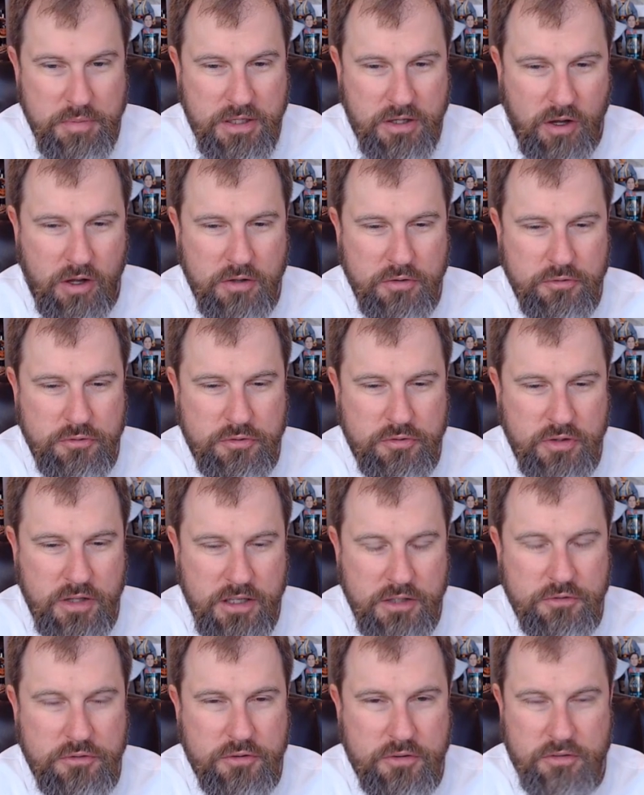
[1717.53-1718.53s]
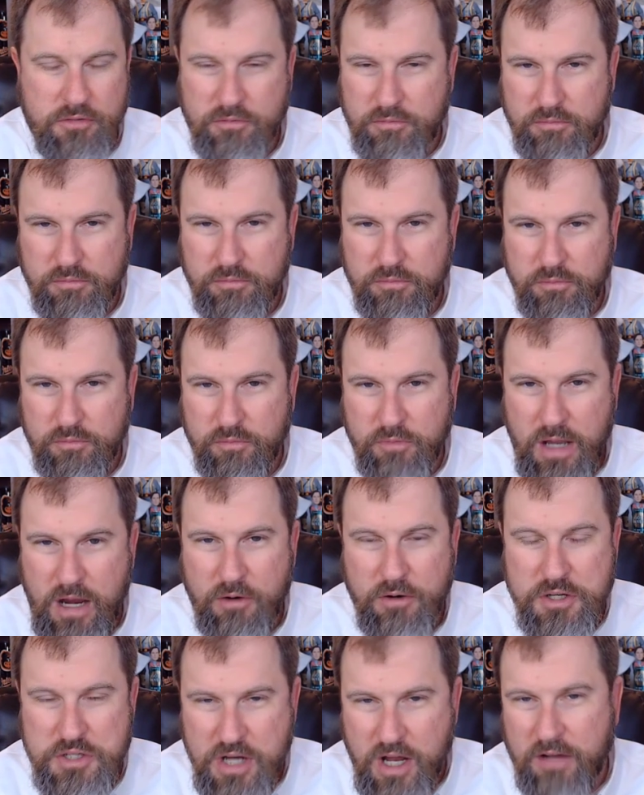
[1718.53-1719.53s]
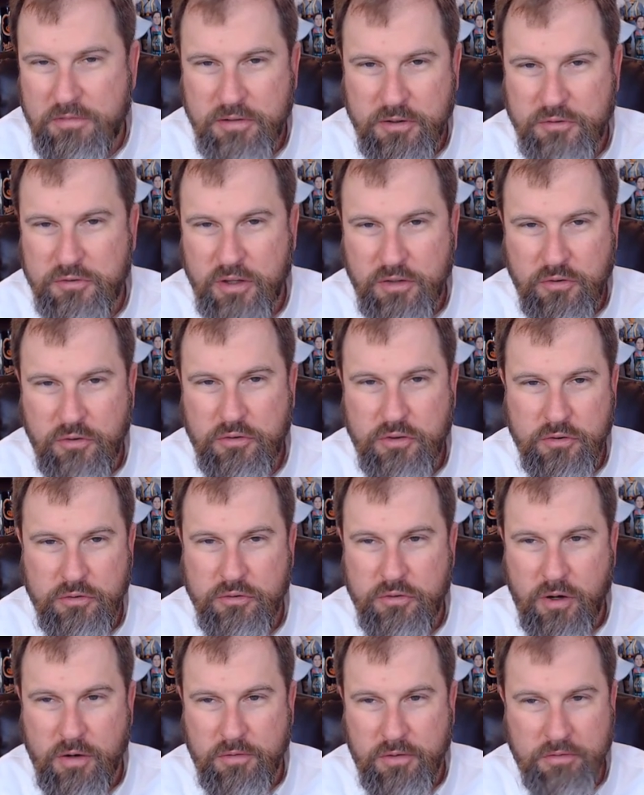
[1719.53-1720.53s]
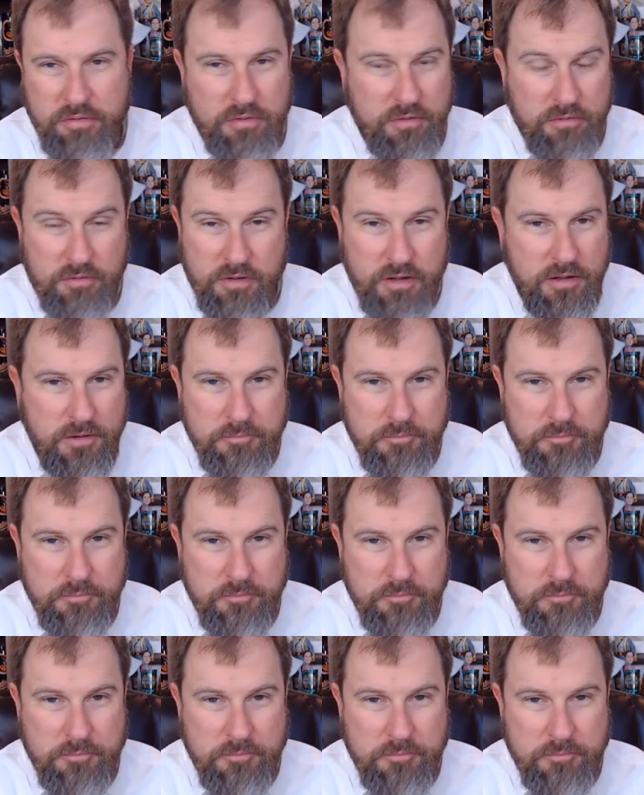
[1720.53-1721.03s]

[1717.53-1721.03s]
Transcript: because it's Harry Jaffa says it's conservative.